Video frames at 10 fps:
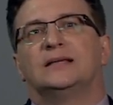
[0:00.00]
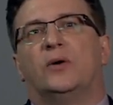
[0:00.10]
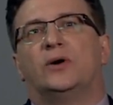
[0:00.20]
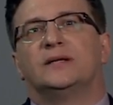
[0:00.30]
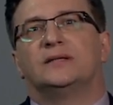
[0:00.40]

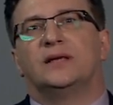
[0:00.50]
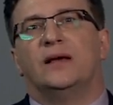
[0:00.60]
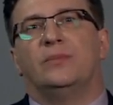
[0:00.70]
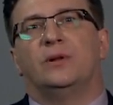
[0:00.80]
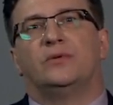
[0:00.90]
or
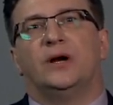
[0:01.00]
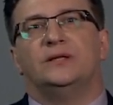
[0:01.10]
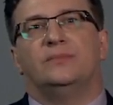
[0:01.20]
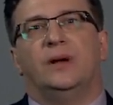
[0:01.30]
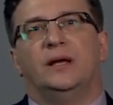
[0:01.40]
assemble
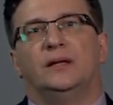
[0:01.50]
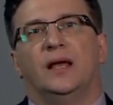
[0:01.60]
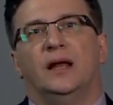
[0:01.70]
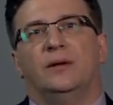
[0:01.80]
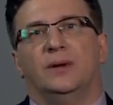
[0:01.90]
ready-made
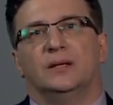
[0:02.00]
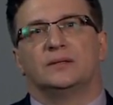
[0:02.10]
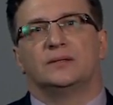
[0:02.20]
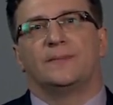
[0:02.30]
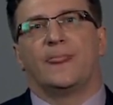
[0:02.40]

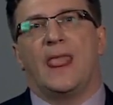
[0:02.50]
elements."